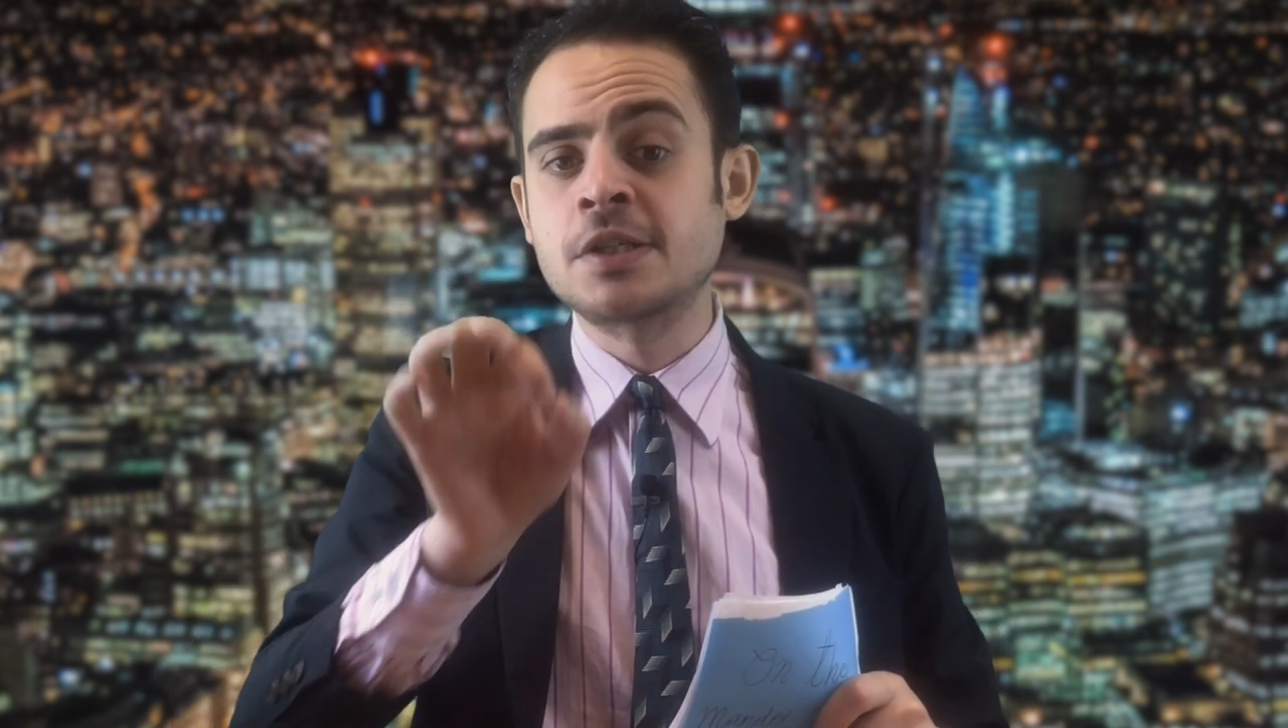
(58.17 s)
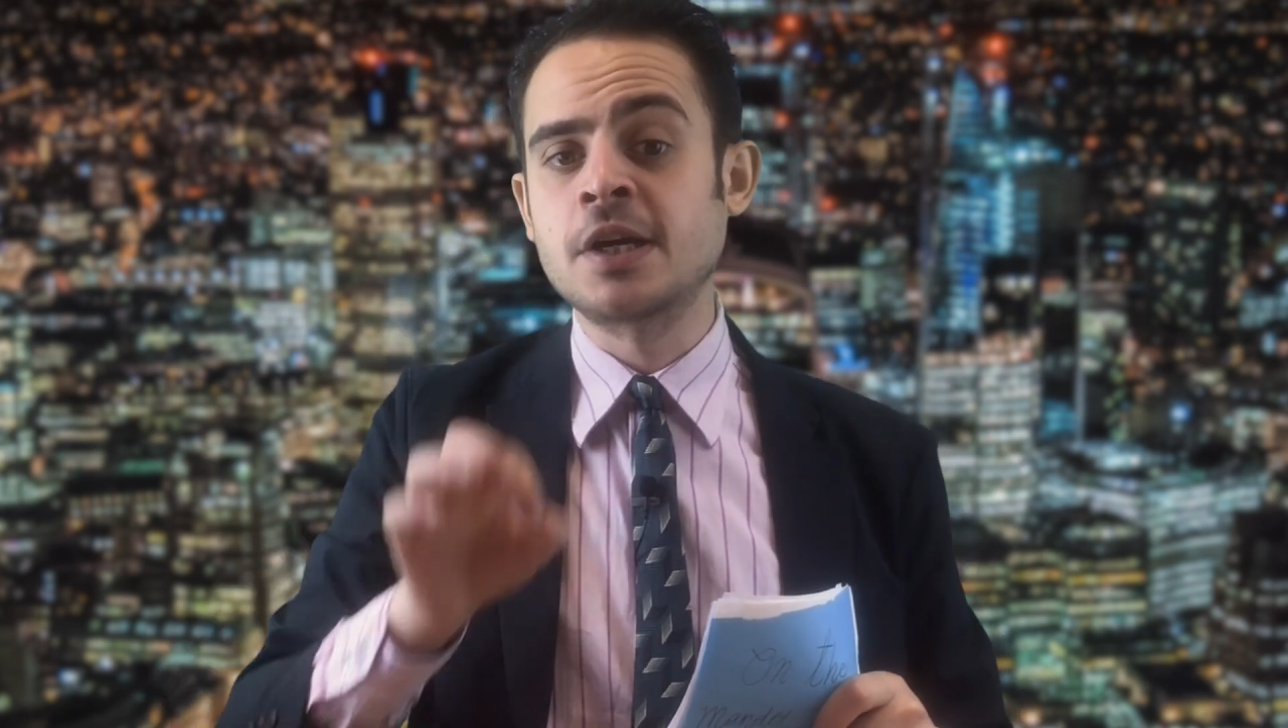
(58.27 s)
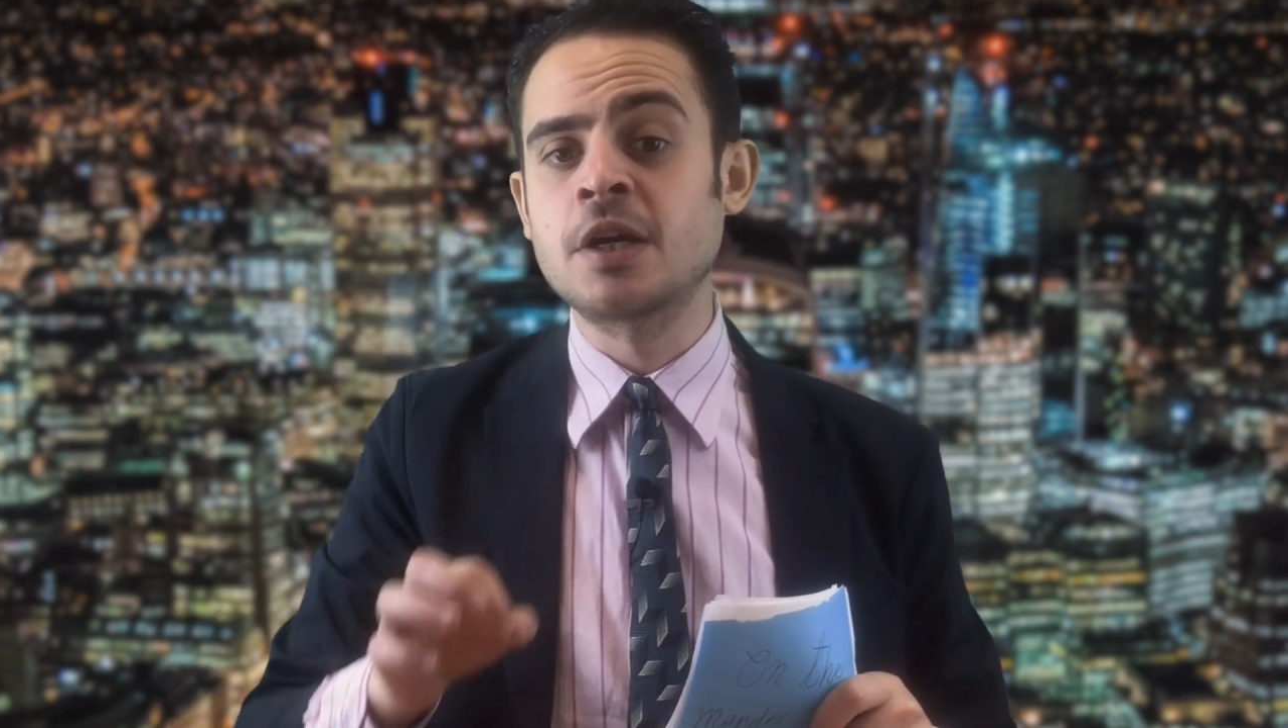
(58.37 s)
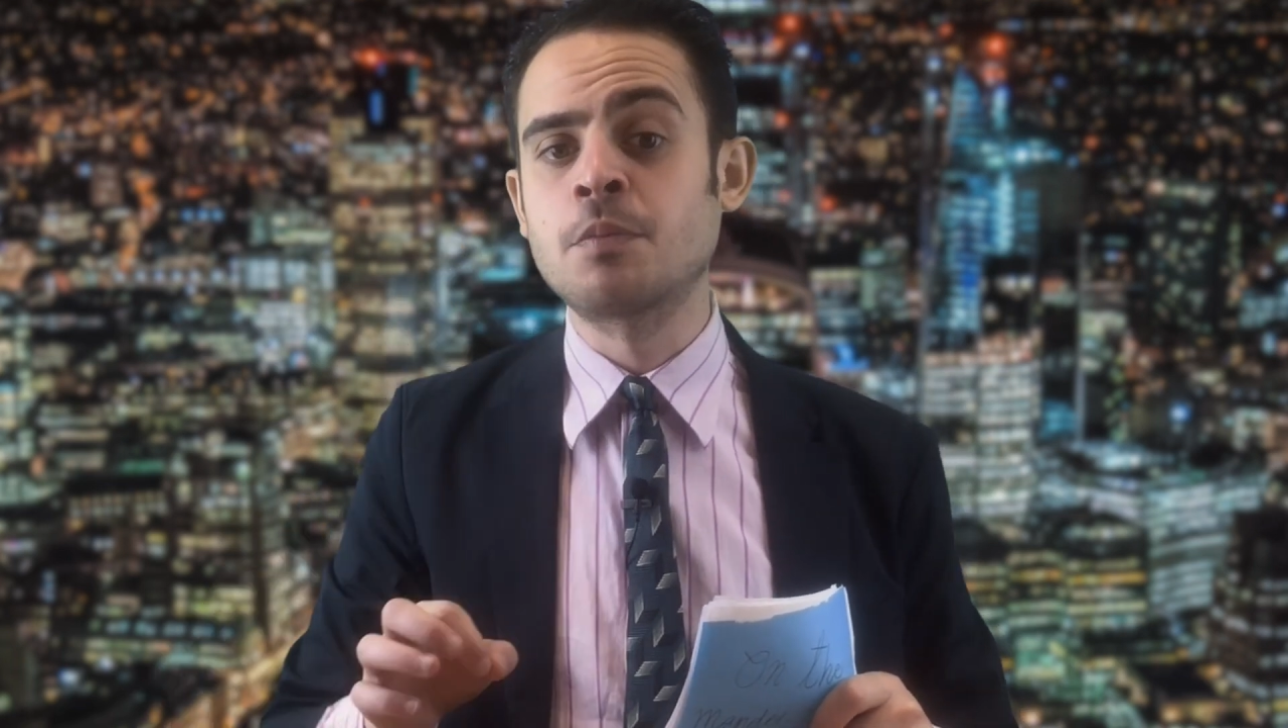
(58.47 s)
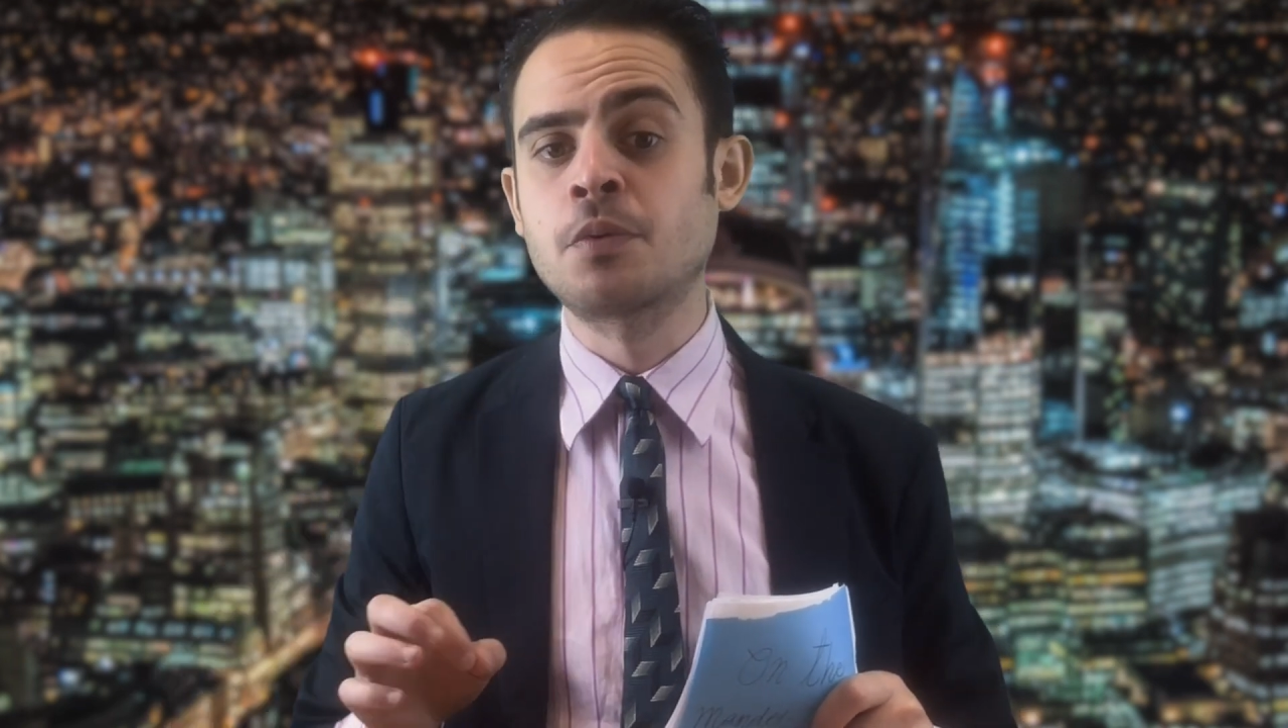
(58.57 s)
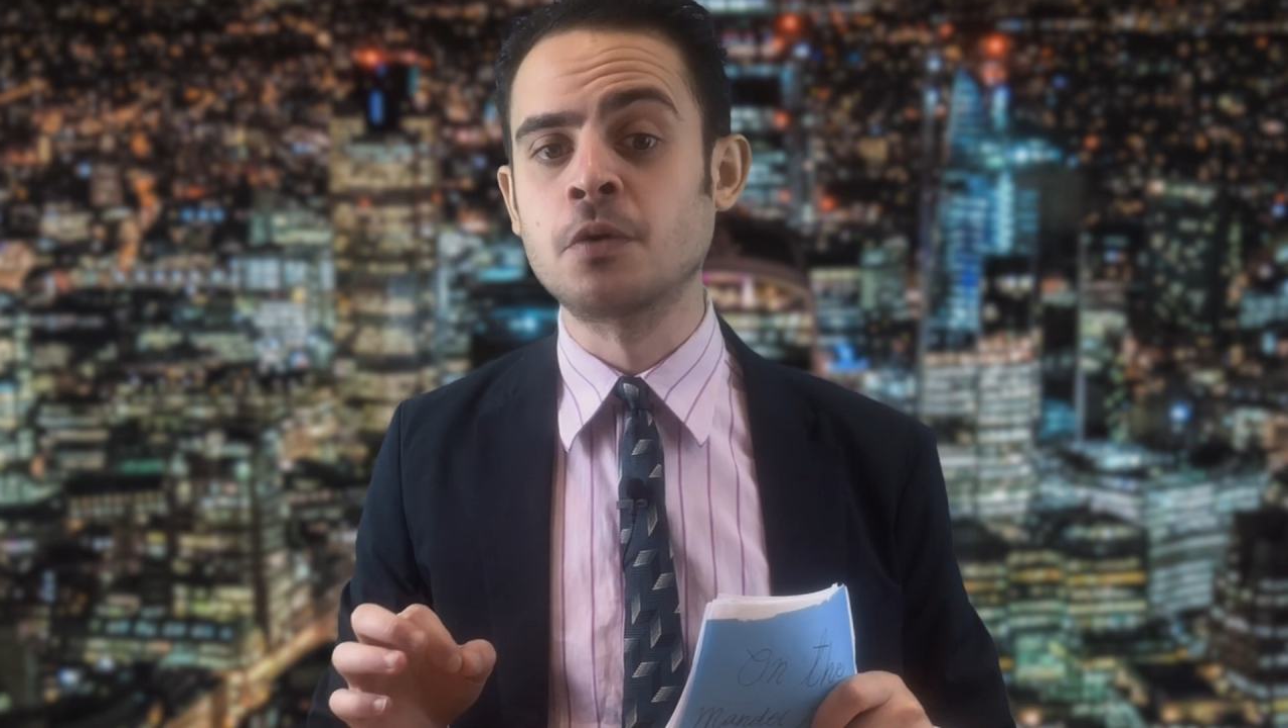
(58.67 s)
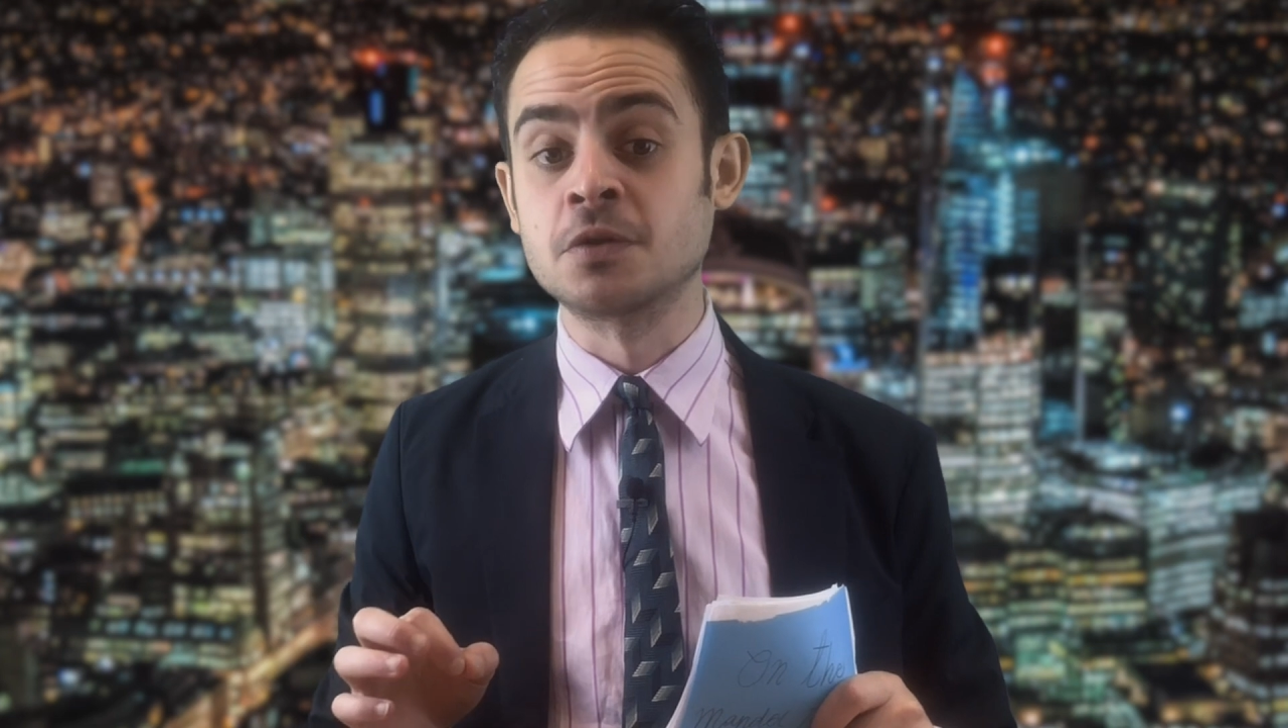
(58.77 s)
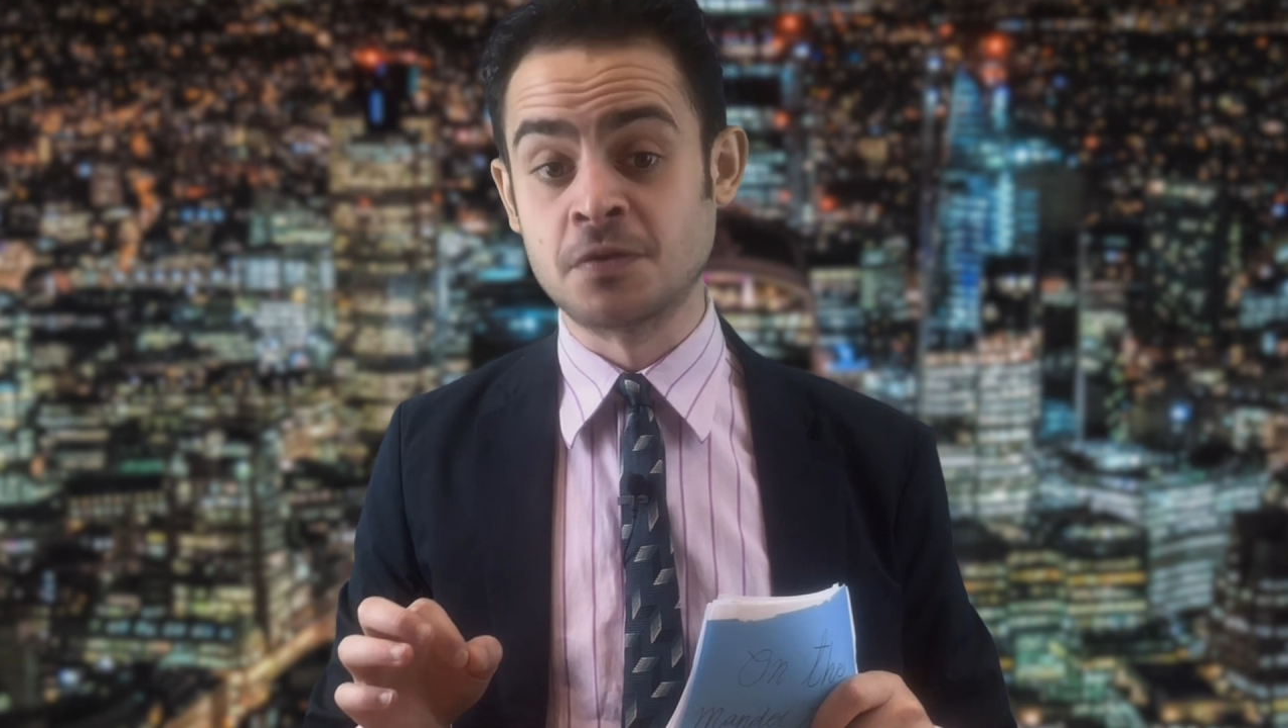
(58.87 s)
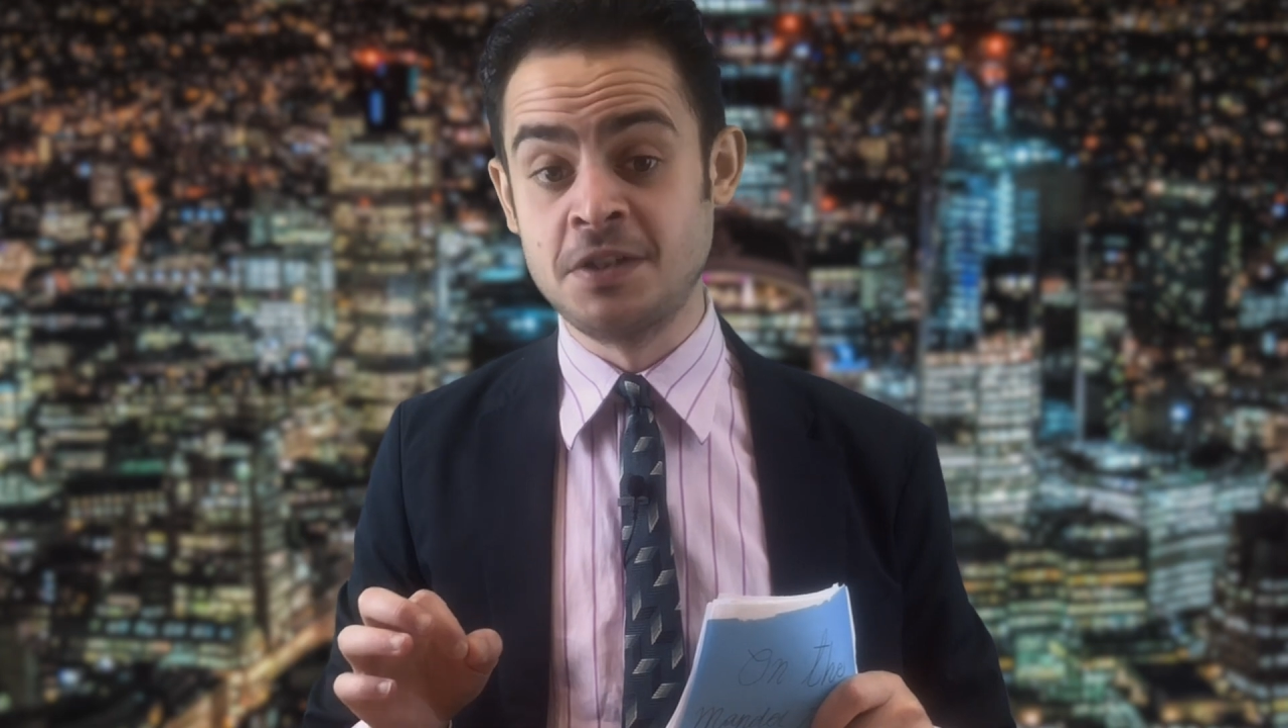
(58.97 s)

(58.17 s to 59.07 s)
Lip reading: tiger prawns for